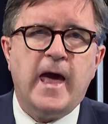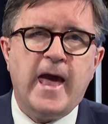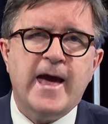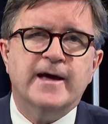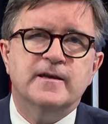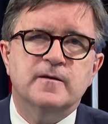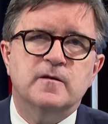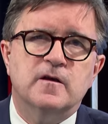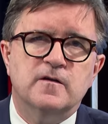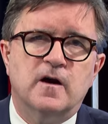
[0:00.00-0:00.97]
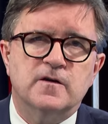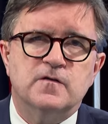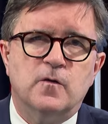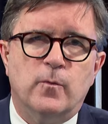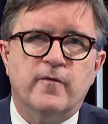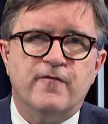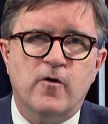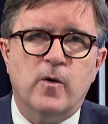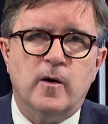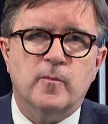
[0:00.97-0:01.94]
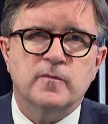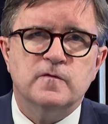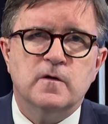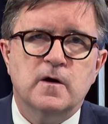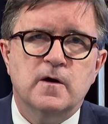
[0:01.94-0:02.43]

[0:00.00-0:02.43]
and it conducts the reforms